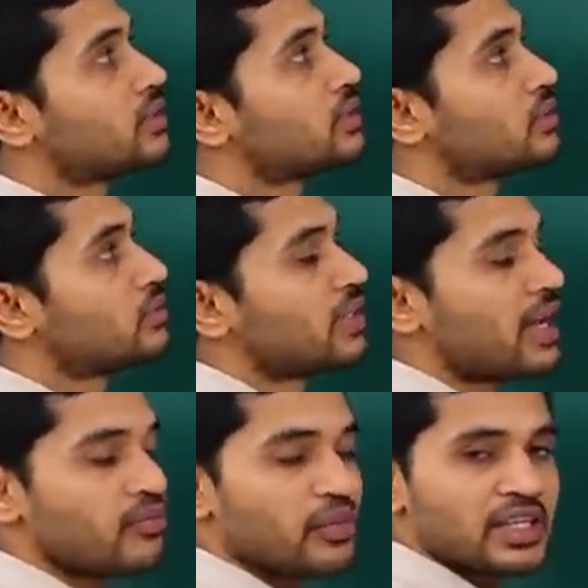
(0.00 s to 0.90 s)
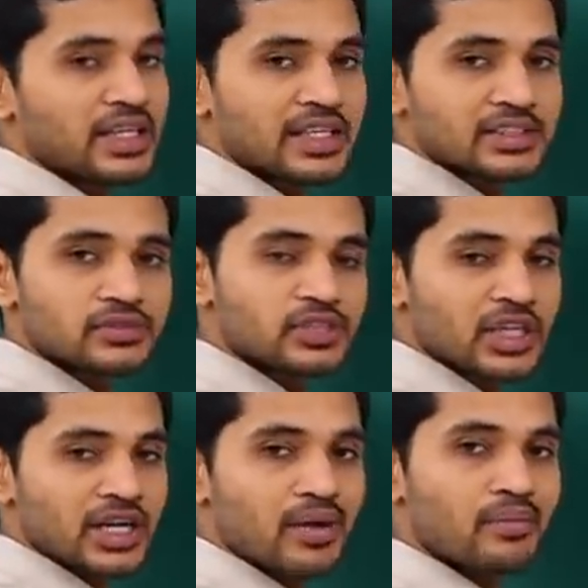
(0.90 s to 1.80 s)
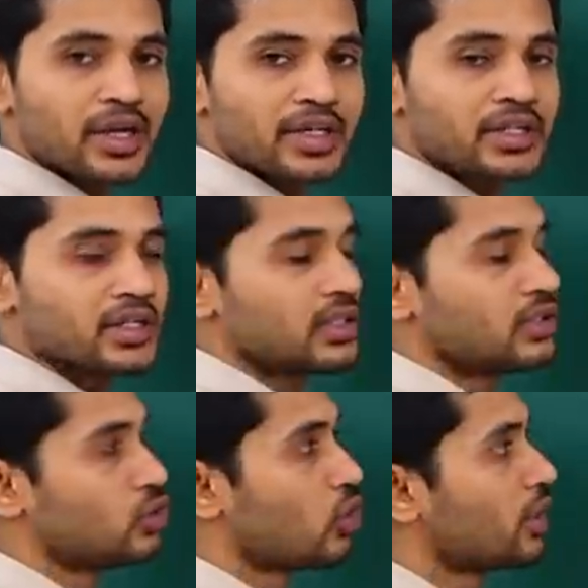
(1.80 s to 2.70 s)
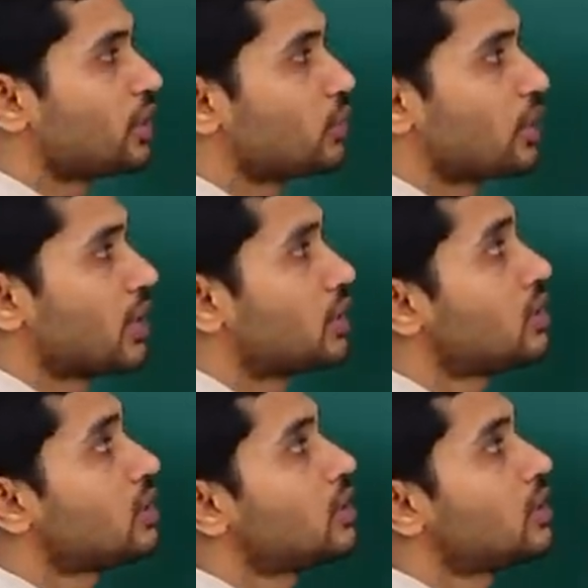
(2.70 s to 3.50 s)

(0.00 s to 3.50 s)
So, we have many lenses which are combined joined together.